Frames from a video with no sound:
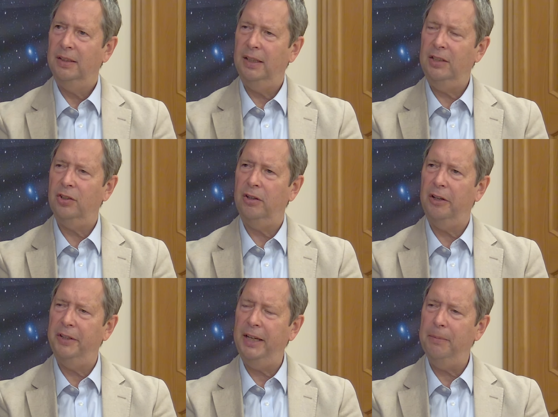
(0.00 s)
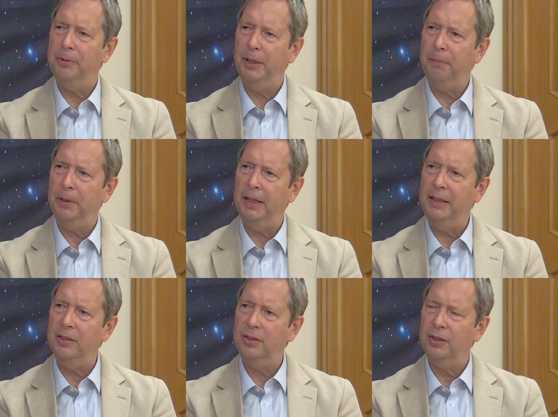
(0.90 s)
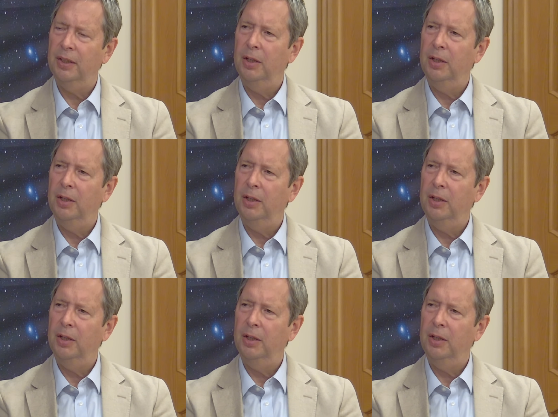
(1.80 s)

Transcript: These are our neighbouring planets.